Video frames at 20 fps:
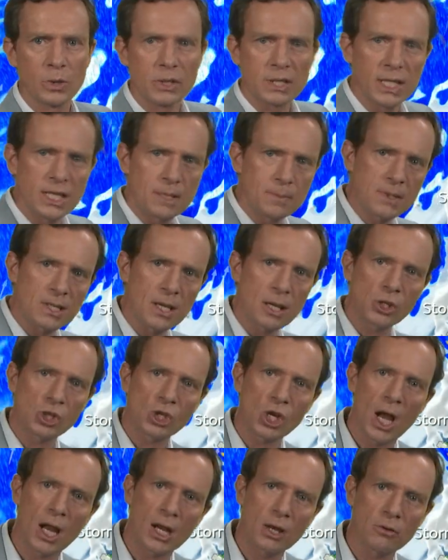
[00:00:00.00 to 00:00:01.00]
We'll see some
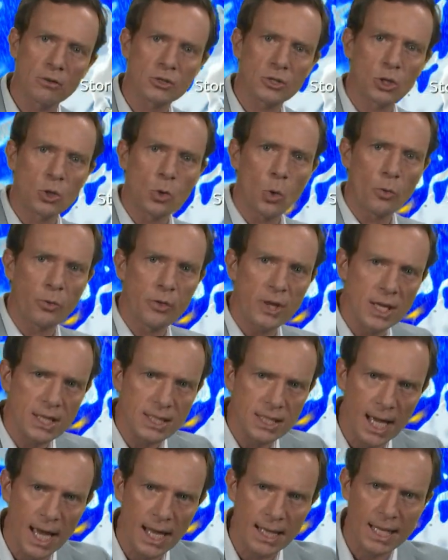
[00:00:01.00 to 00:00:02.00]
sunshine across the
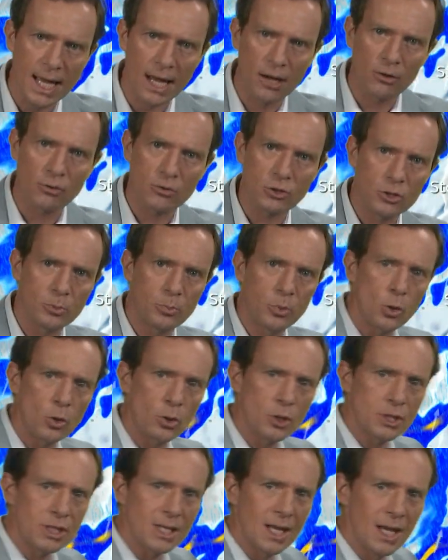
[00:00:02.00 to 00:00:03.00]
northeast and down across the
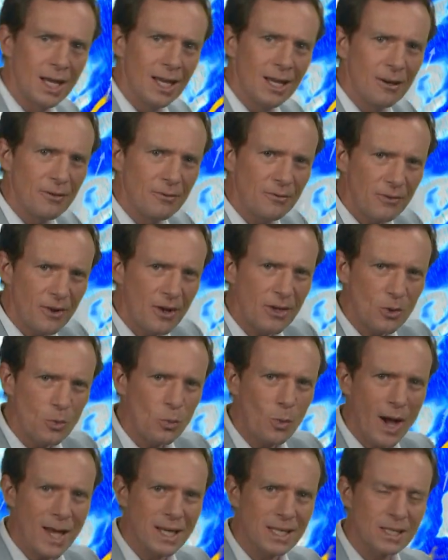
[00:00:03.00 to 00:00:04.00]
borders. Further
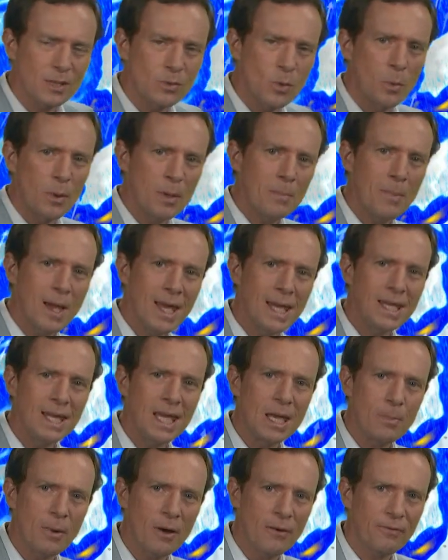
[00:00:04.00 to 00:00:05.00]
west, well, we may
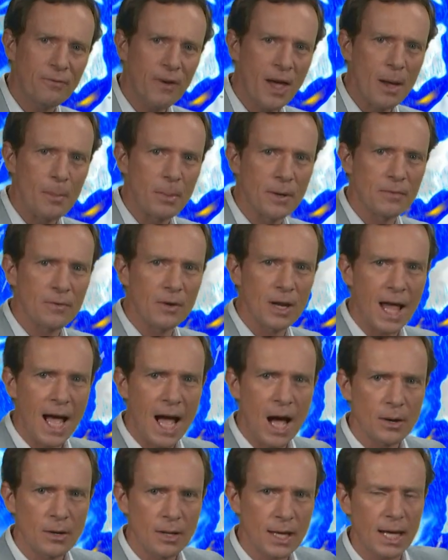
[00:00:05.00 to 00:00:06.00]
keep a fair bit of
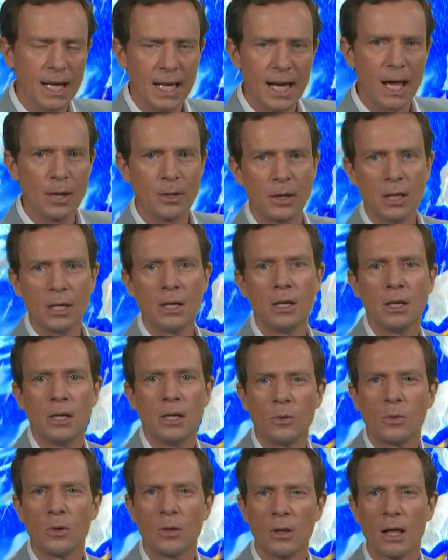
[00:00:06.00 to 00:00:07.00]
cloud, and that cloud
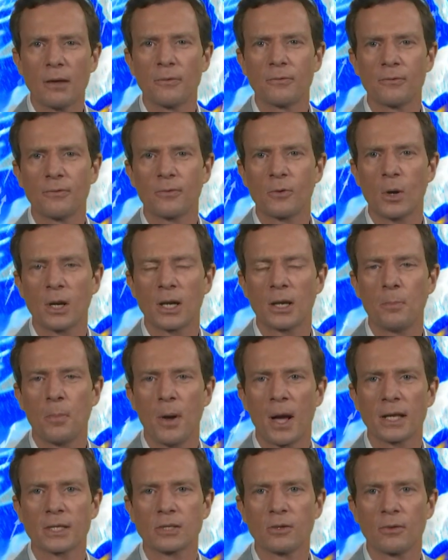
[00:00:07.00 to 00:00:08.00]
will have quite an
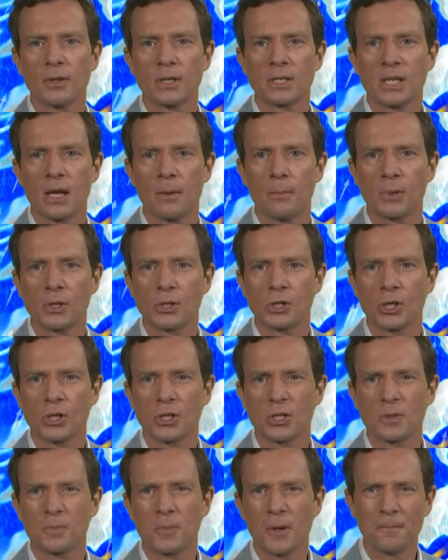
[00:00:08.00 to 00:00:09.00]
impact on the
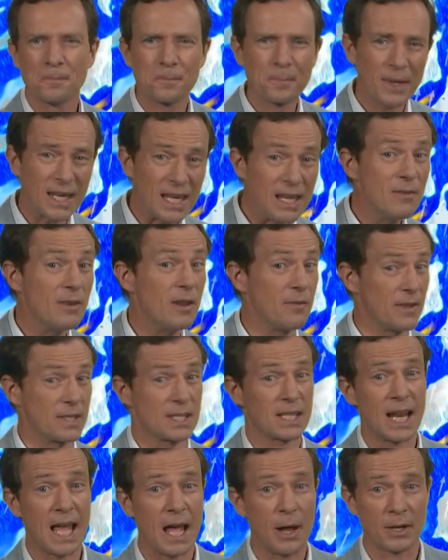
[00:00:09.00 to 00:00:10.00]
temperatures. But even if
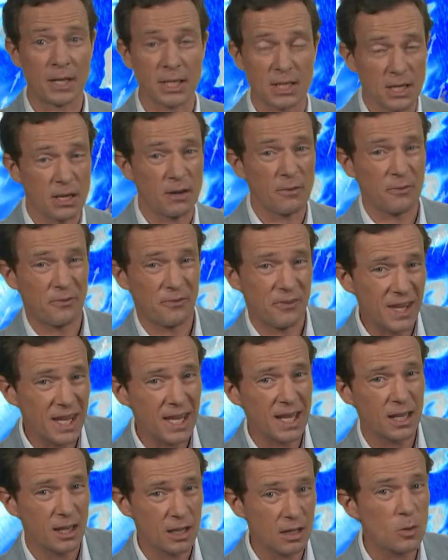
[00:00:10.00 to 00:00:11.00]
it's cloudy, it's going to
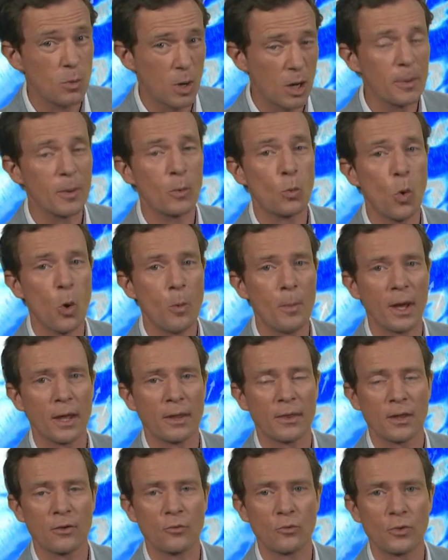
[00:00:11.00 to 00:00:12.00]
feel quite a bit
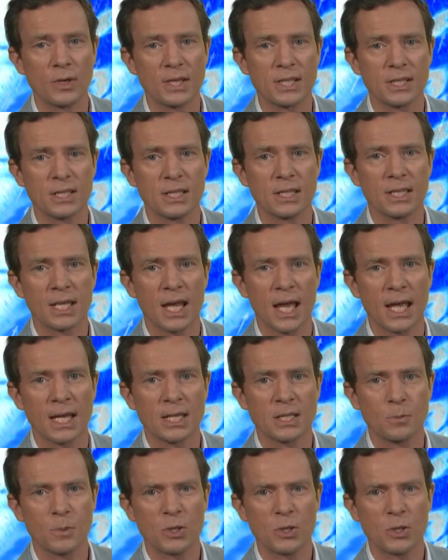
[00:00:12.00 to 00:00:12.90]
warmer than recent days.